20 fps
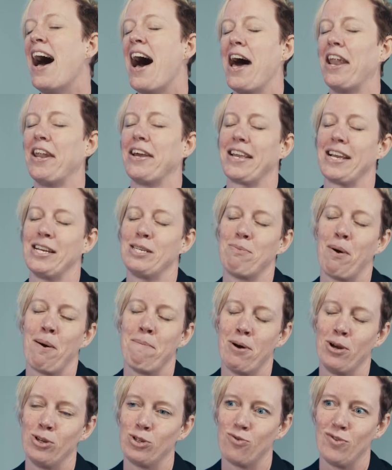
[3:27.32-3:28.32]
And I guess my
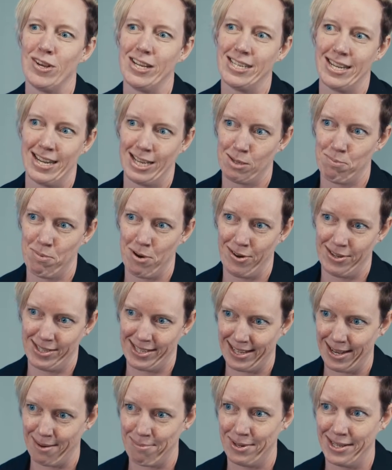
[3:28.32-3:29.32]
most recent
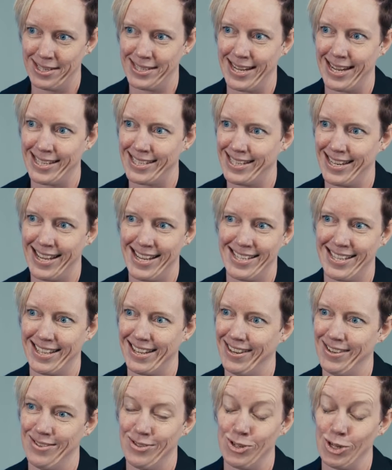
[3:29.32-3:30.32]
experience a couple of Saturdays
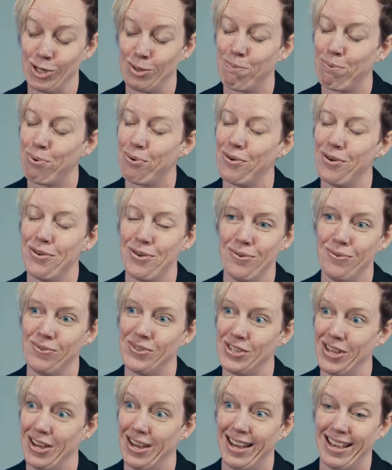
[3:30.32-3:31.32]
ago just
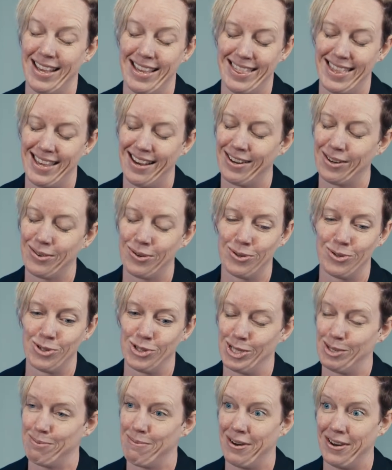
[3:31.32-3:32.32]
proves that the
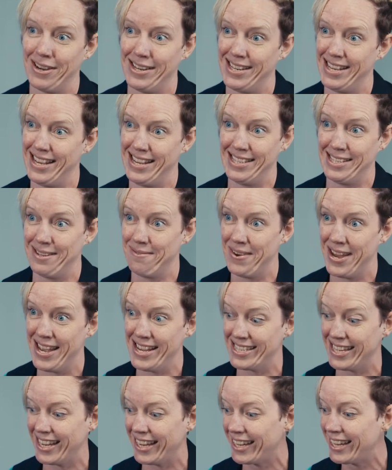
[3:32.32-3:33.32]
unconscious mind is
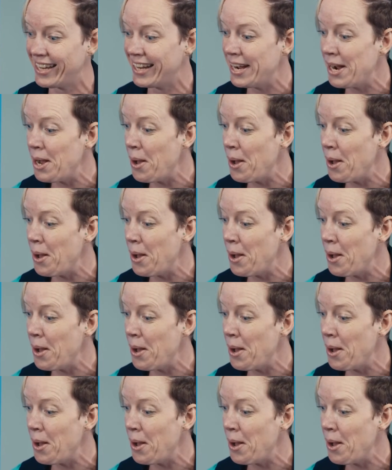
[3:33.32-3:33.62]
amazing.